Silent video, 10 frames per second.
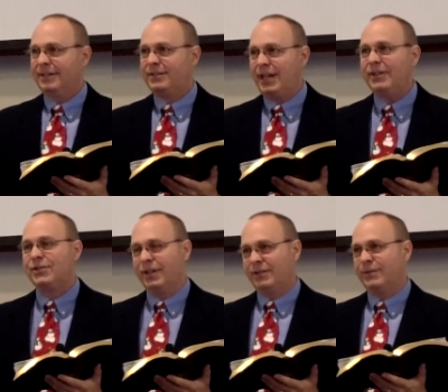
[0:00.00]
the
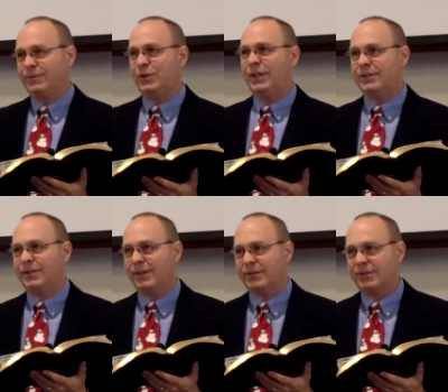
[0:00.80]
teachings of
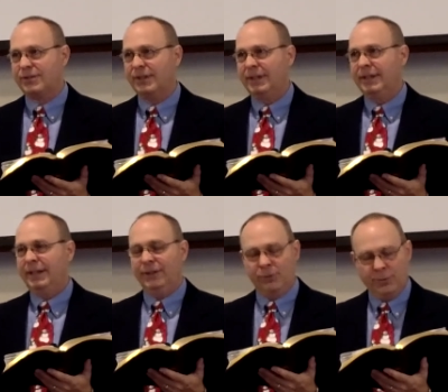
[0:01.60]
Jesus
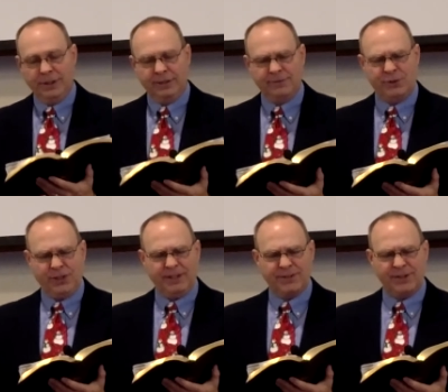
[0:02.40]
and the will of
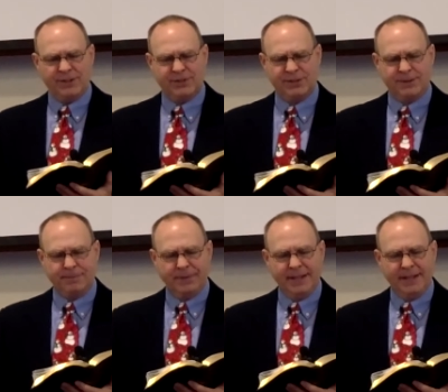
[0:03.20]
Jesus.
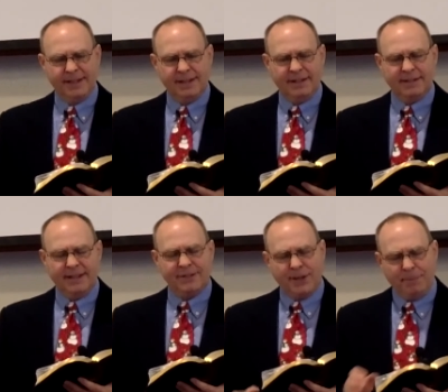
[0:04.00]

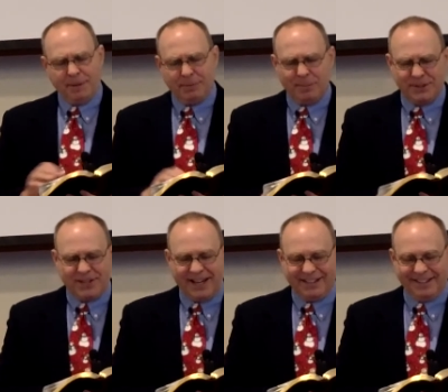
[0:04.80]
Now, some people
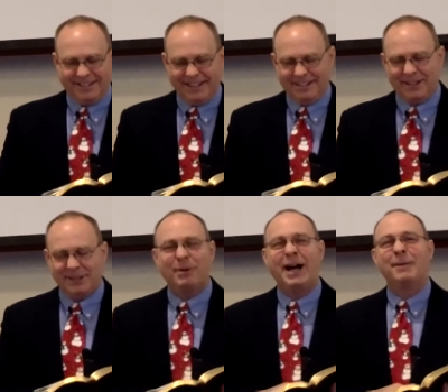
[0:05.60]
mistakenly think that
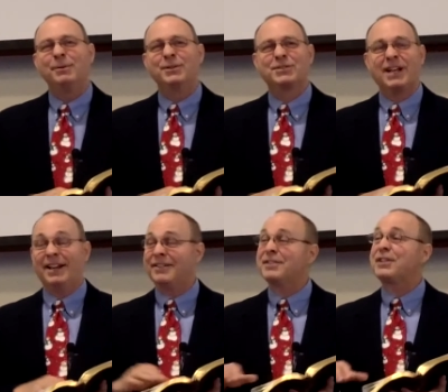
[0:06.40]
the Bible is
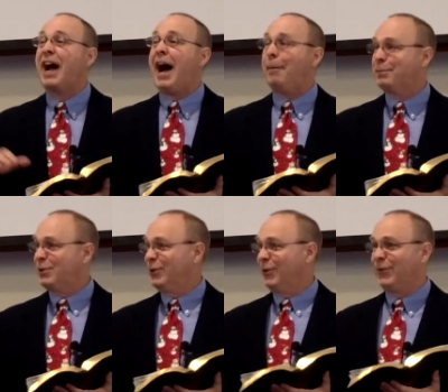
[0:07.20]
kind of this
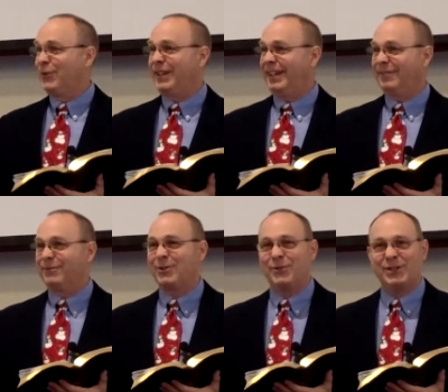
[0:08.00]
optional thing
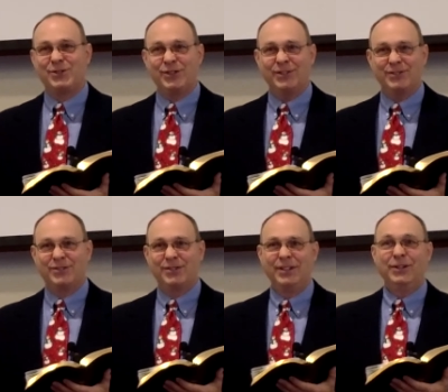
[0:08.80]
for
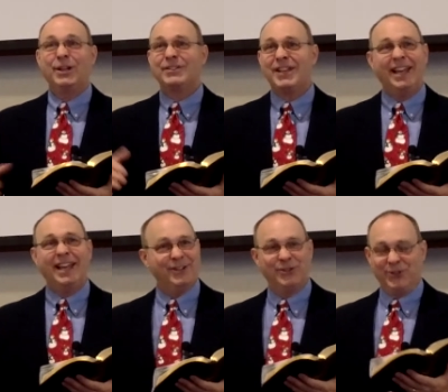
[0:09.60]
Christians. You can
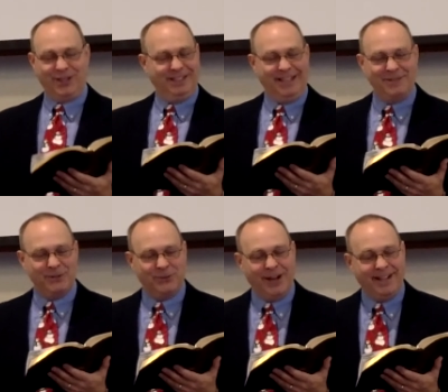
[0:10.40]
take it or you can leave
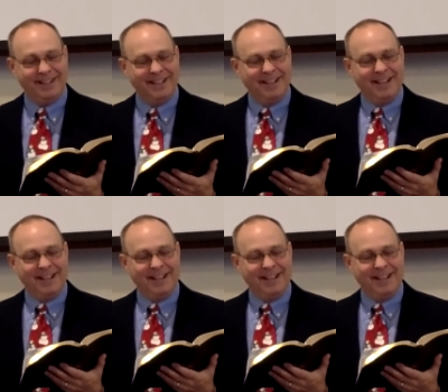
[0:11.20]
it, right?